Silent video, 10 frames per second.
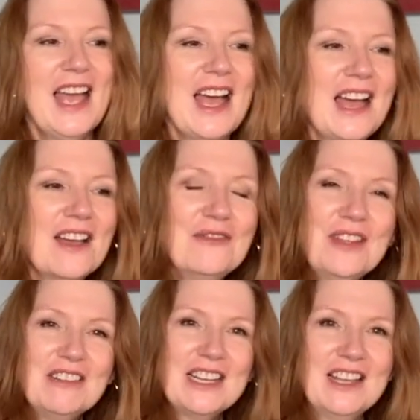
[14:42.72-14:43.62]
uh,
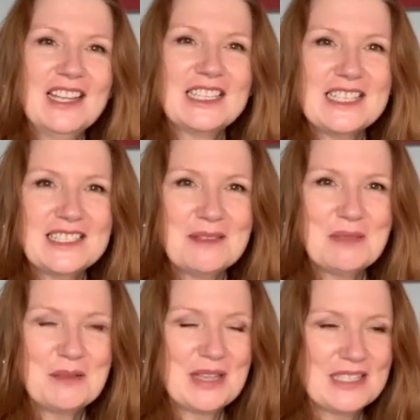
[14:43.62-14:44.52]
very kindly sent
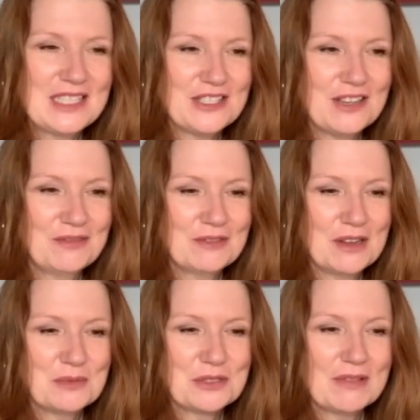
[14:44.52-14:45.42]
me a message after
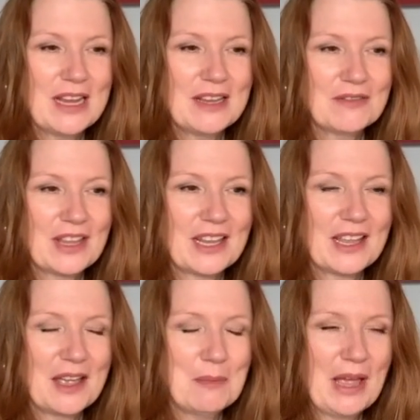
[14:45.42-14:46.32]
I was raving
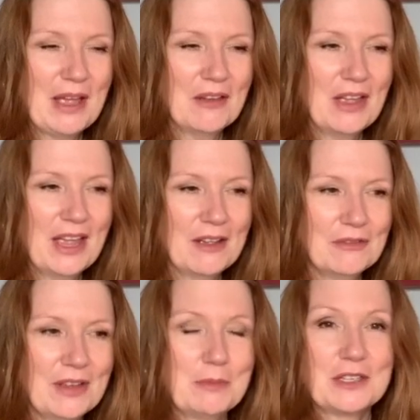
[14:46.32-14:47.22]
about how
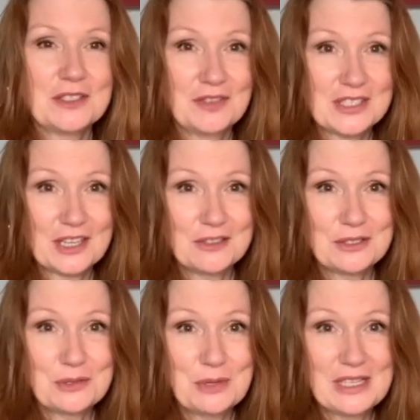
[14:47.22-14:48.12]
fabulous viscose
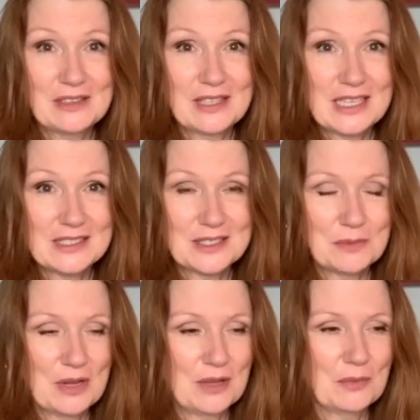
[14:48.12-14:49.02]
twill is to
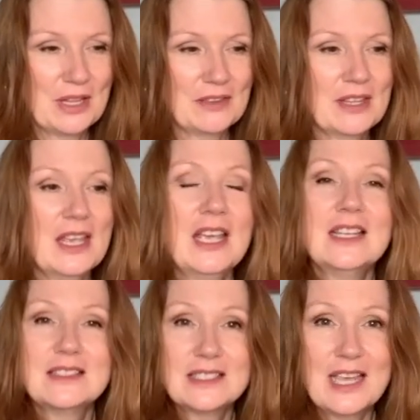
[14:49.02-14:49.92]
work with
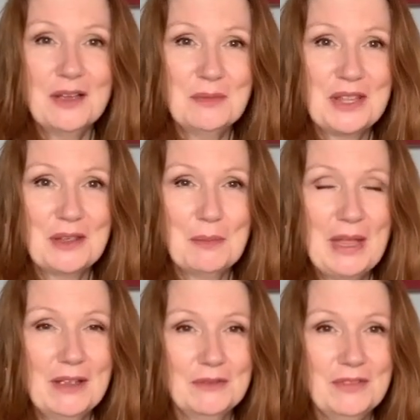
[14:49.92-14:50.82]
to tell me that
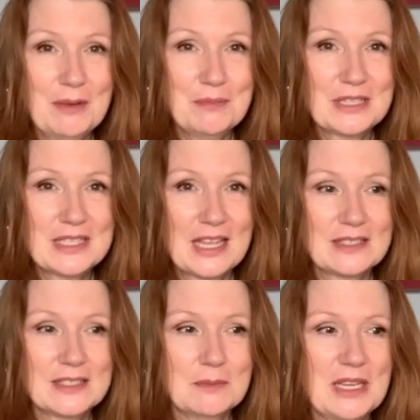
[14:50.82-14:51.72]
Pound Fabrics had
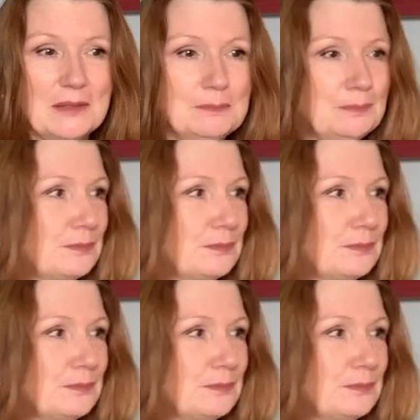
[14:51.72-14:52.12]
some in